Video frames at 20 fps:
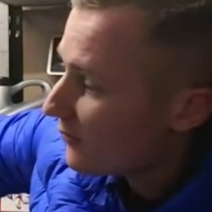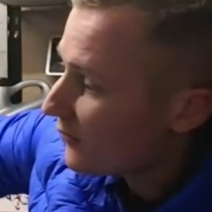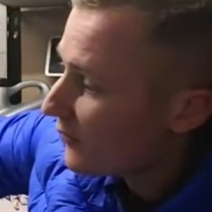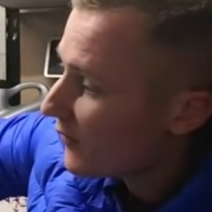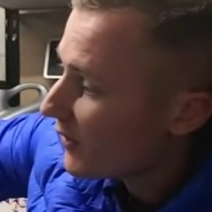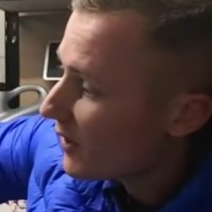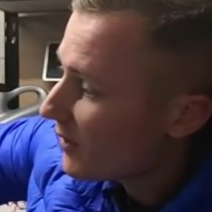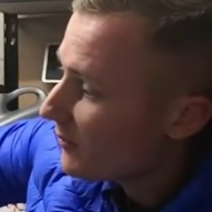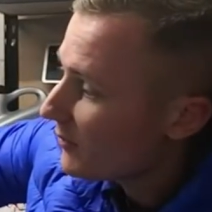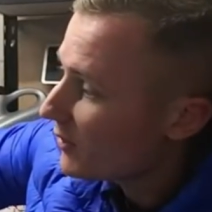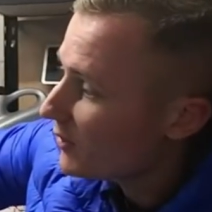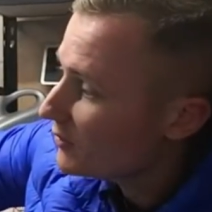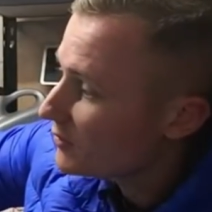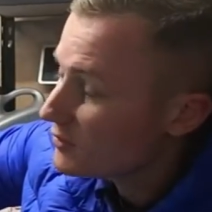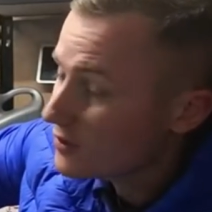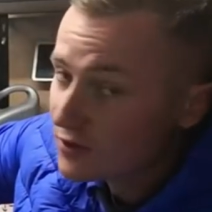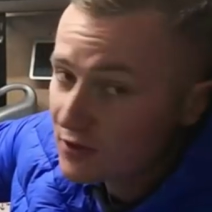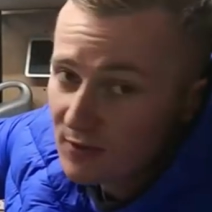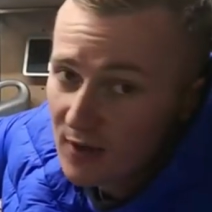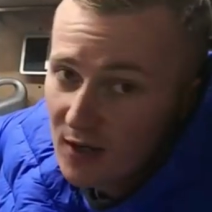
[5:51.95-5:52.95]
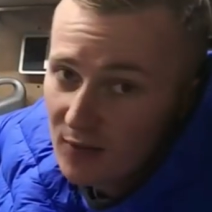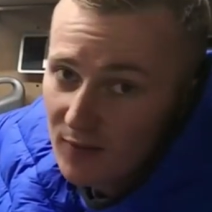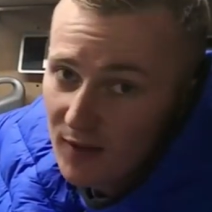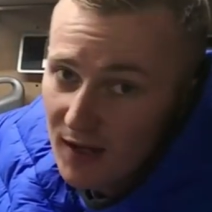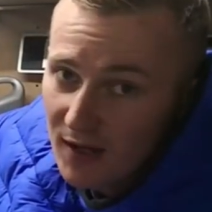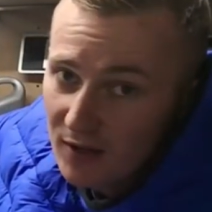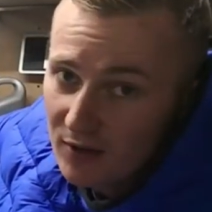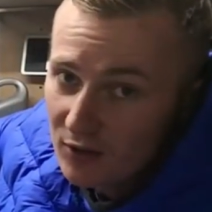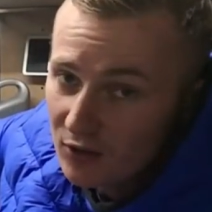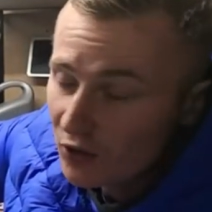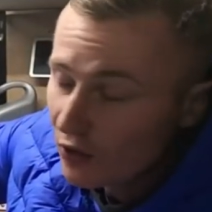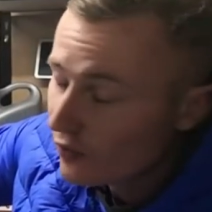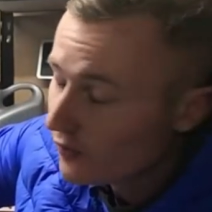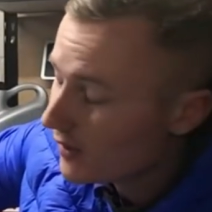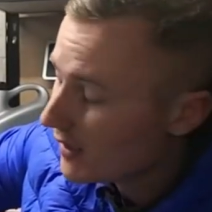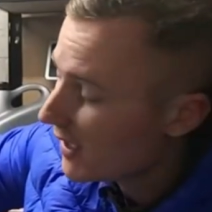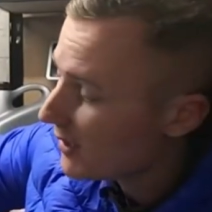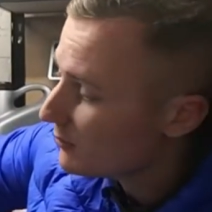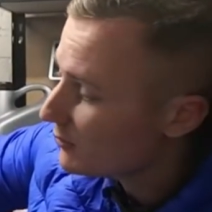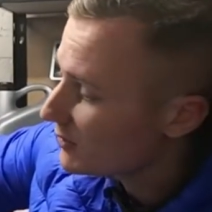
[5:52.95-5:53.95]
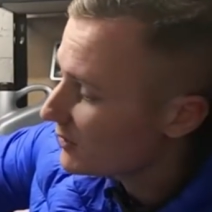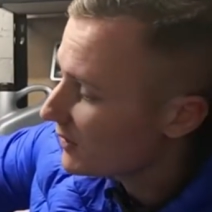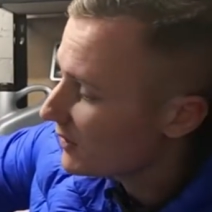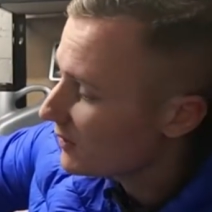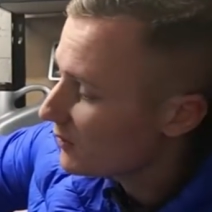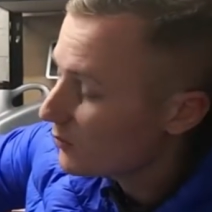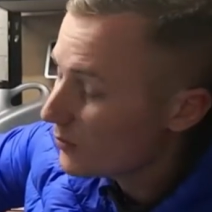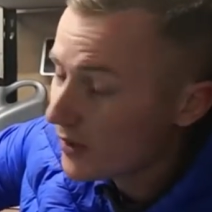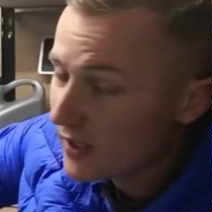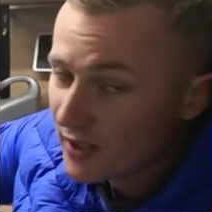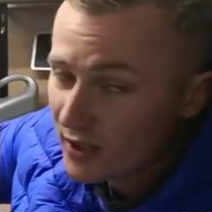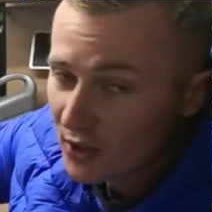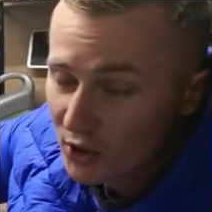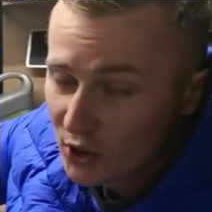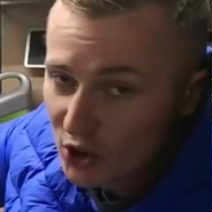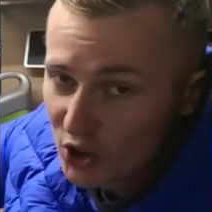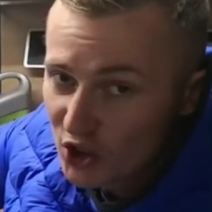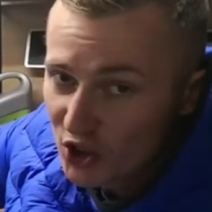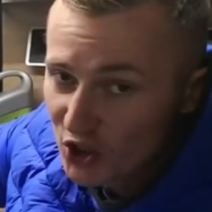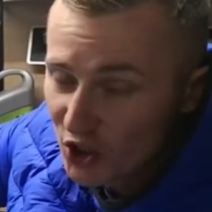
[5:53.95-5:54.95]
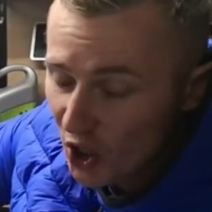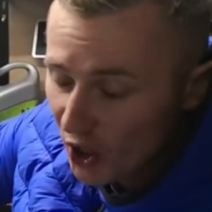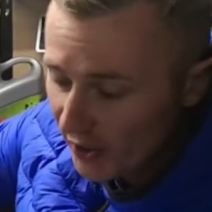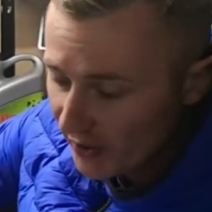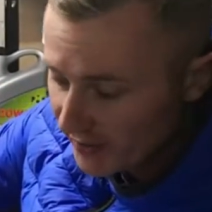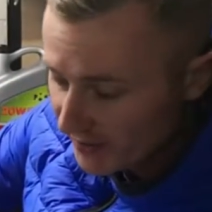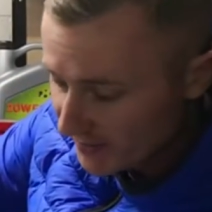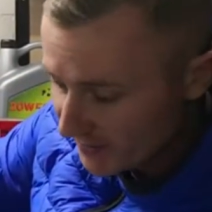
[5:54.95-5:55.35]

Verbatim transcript: for it because the surround that I currently had was a little bit shite.